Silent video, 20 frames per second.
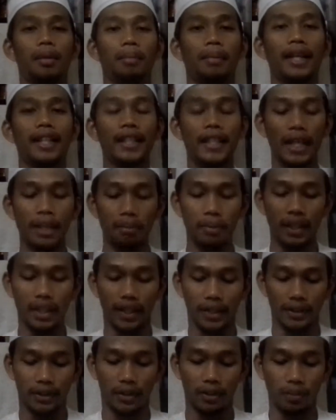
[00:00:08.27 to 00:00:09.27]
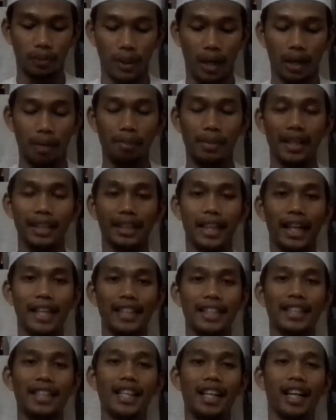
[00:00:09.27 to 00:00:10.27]
My name is Muhammad
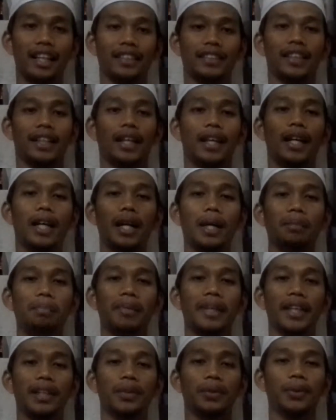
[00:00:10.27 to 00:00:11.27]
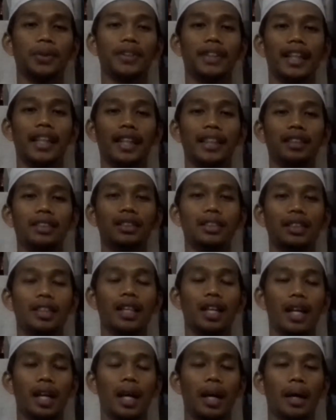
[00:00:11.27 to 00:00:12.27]
Aidi Azhar bin Hussein.
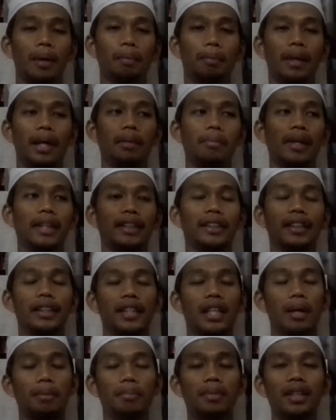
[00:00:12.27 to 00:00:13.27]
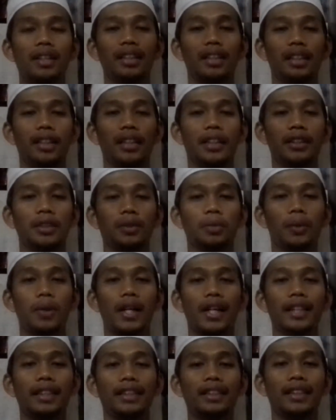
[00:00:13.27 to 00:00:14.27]
My matric number is
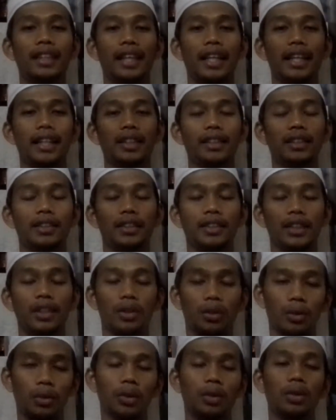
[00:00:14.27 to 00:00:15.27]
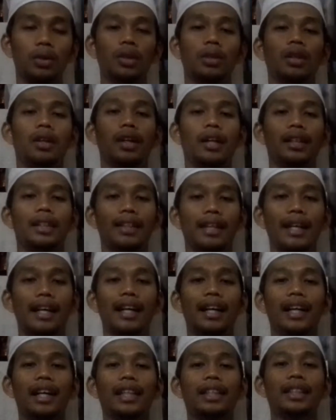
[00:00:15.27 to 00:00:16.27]

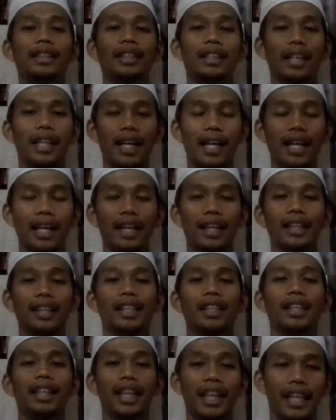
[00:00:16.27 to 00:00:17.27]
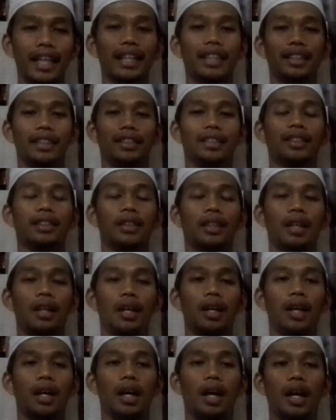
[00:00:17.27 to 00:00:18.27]
180998.
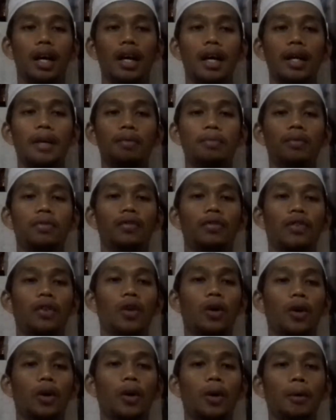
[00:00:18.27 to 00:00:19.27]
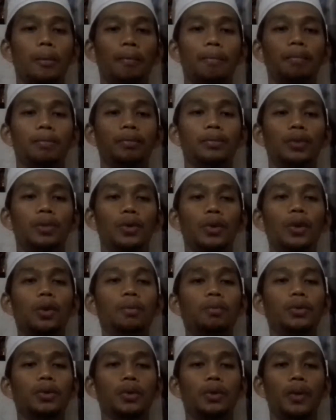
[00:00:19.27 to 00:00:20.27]
I'm from
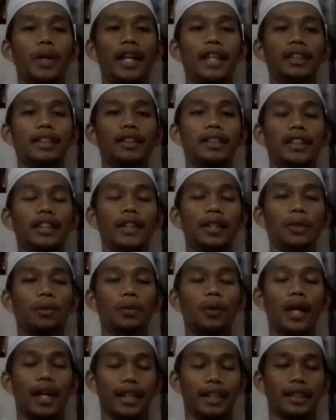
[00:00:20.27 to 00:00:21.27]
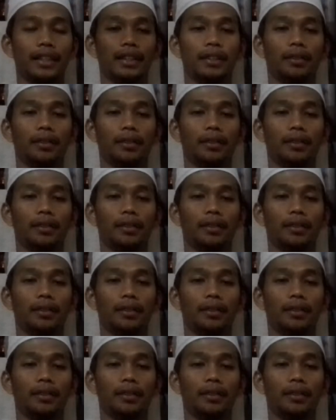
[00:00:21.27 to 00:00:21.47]
group 21.